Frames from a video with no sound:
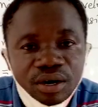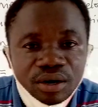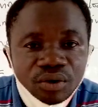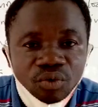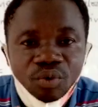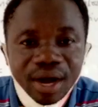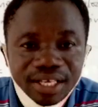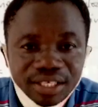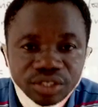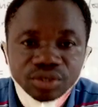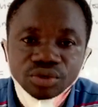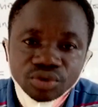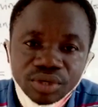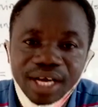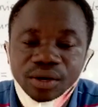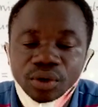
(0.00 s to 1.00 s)
Once you
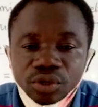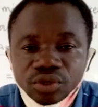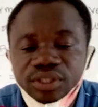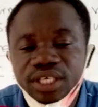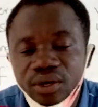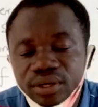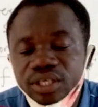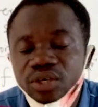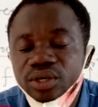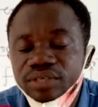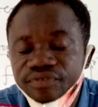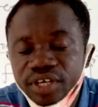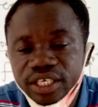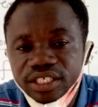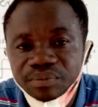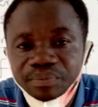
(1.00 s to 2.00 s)
do that, also turn on the
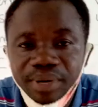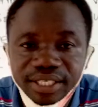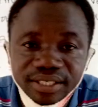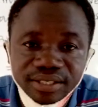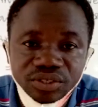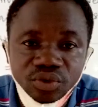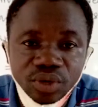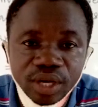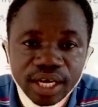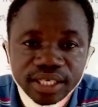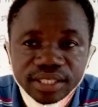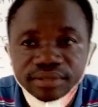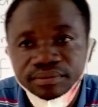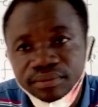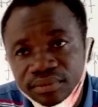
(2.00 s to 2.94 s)
notification button so that